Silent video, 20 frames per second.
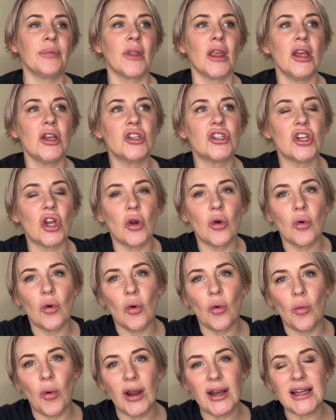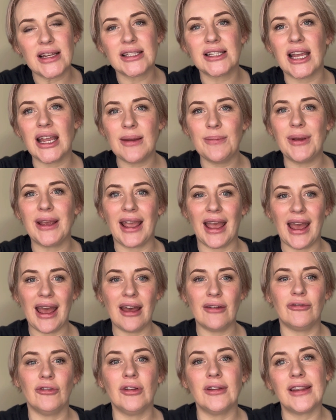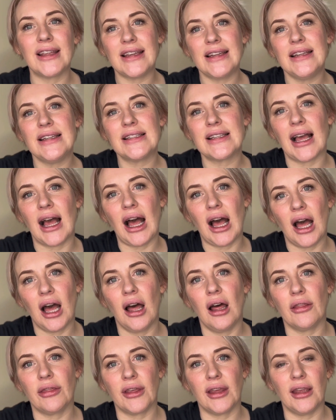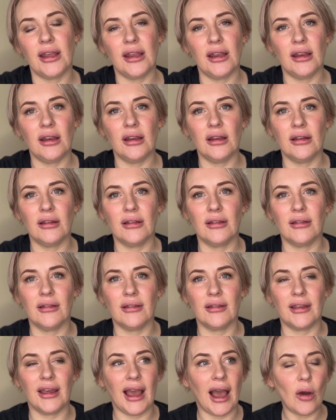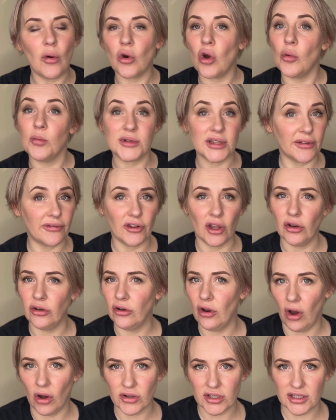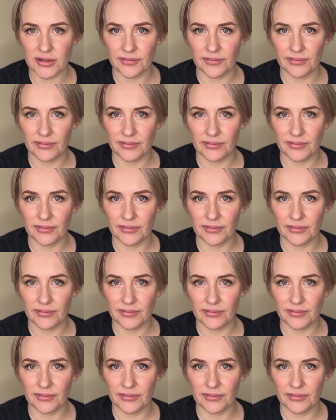So when I say be careful, these are the outcomes if you're not.